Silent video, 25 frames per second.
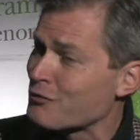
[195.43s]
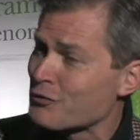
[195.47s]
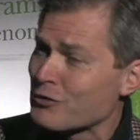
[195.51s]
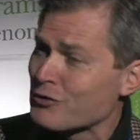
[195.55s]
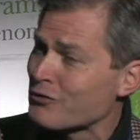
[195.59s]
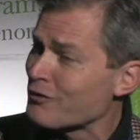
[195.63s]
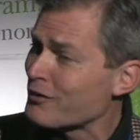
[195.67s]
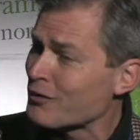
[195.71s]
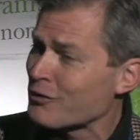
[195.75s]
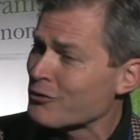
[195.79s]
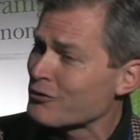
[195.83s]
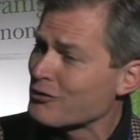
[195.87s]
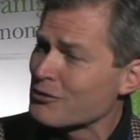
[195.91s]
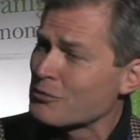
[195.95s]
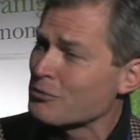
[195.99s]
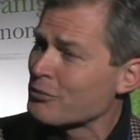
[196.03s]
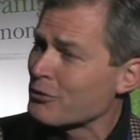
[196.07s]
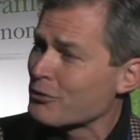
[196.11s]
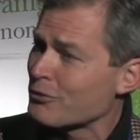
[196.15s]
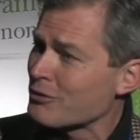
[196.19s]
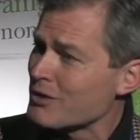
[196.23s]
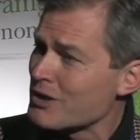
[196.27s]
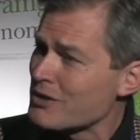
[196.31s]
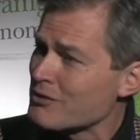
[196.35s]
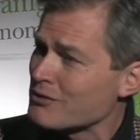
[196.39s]
for a very
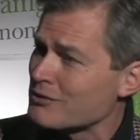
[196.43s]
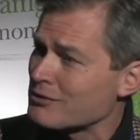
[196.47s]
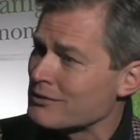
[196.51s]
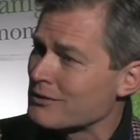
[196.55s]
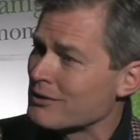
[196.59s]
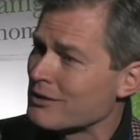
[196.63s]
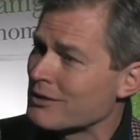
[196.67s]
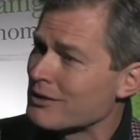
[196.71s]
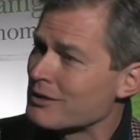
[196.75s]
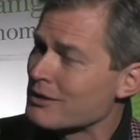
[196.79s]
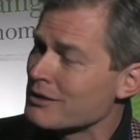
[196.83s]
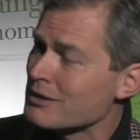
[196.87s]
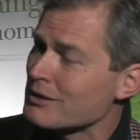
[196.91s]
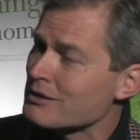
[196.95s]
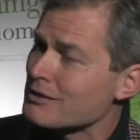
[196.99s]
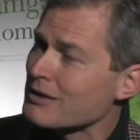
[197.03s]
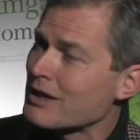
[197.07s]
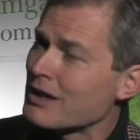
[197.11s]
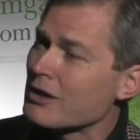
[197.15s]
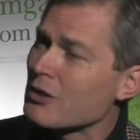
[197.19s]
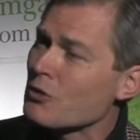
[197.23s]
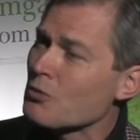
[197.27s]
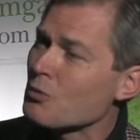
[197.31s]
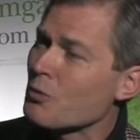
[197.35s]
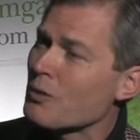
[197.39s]
simple reason,
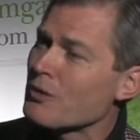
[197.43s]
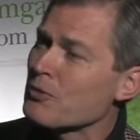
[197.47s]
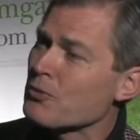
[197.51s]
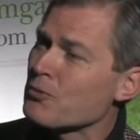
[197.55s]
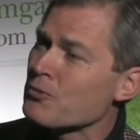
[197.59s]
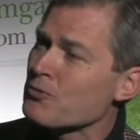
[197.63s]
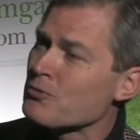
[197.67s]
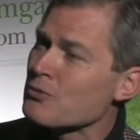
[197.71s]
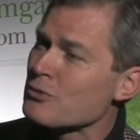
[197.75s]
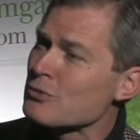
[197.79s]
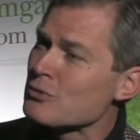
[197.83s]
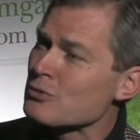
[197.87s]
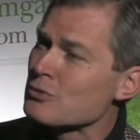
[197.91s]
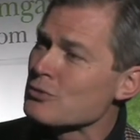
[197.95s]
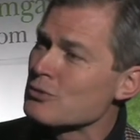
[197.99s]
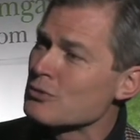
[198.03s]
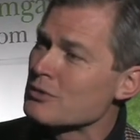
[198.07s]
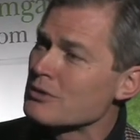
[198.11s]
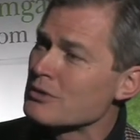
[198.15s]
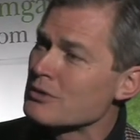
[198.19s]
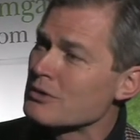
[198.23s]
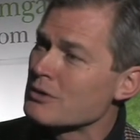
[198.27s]
that it went through